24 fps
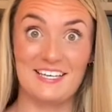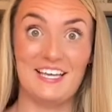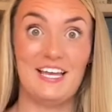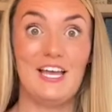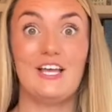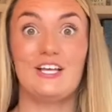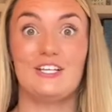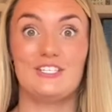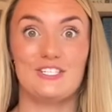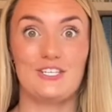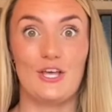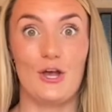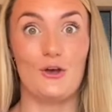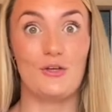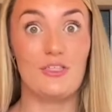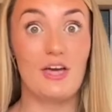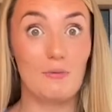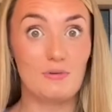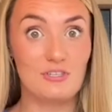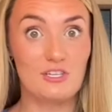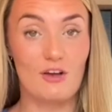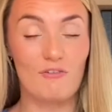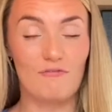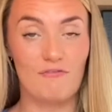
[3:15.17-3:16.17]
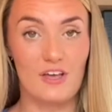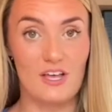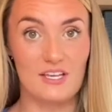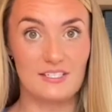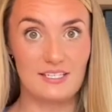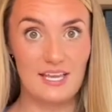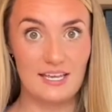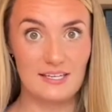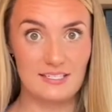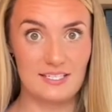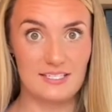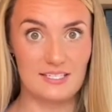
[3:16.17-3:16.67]
So that was our first
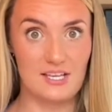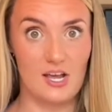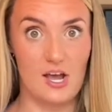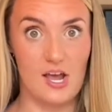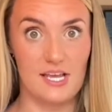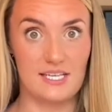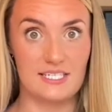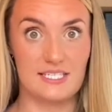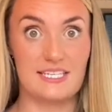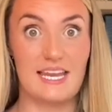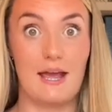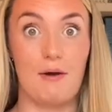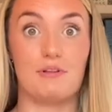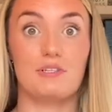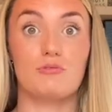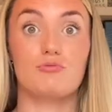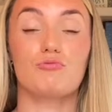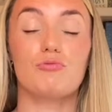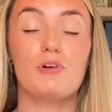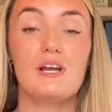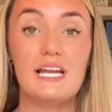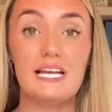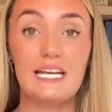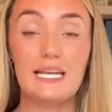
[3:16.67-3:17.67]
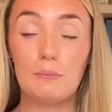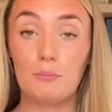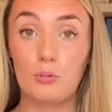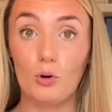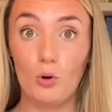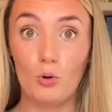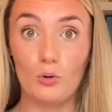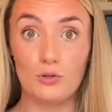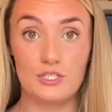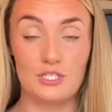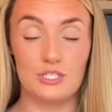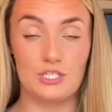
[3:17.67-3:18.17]
exercise. Now it's really
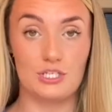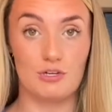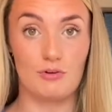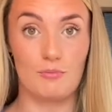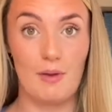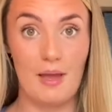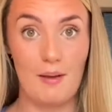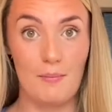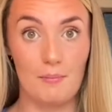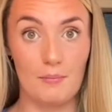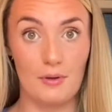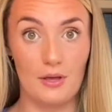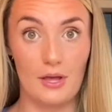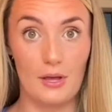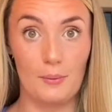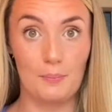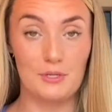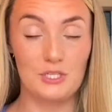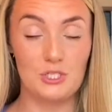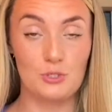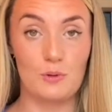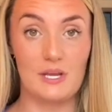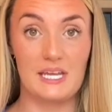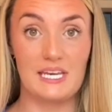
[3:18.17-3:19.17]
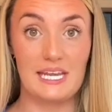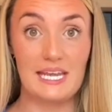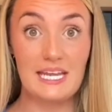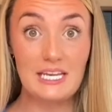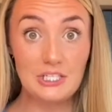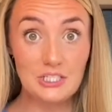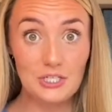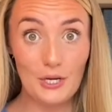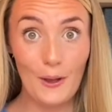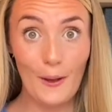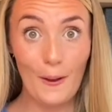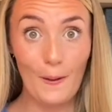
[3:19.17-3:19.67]
important to remember between
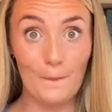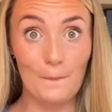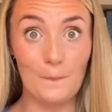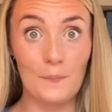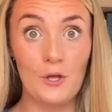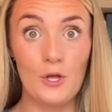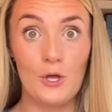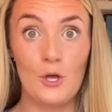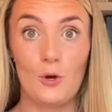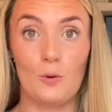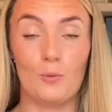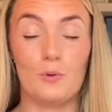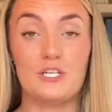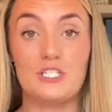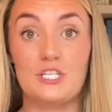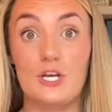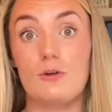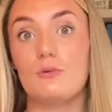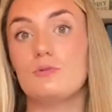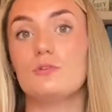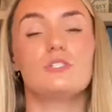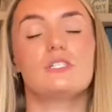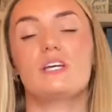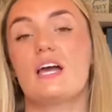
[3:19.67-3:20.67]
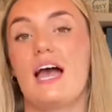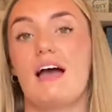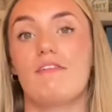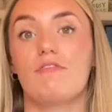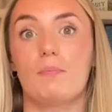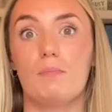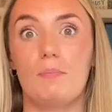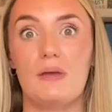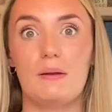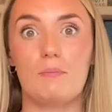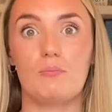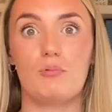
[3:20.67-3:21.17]
each hum, we don't have a
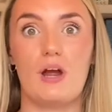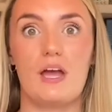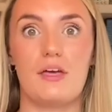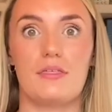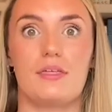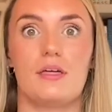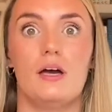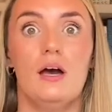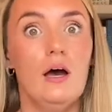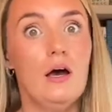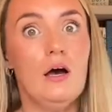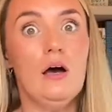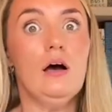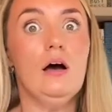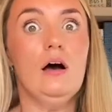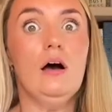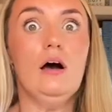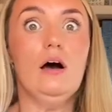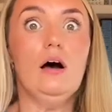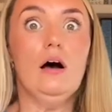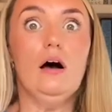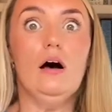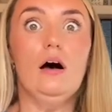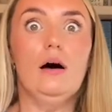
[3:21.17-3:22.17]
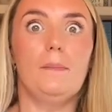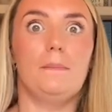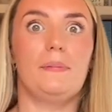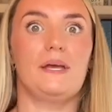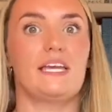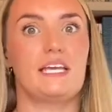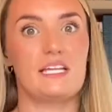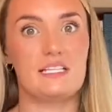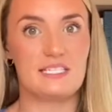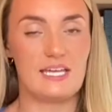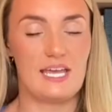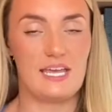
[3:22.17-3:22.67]
big breath, big
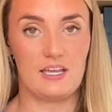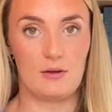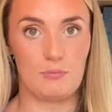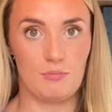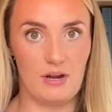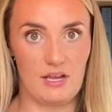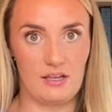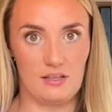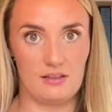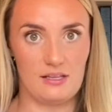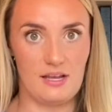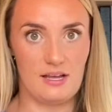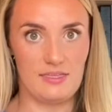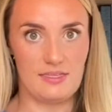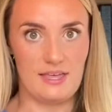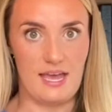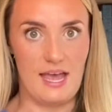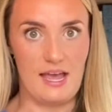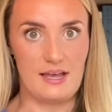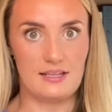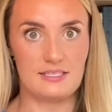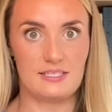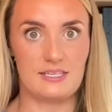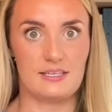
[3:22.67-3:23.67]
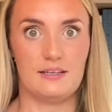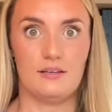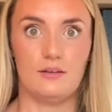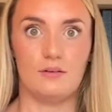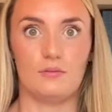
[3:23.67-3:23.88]
intake of breath like that.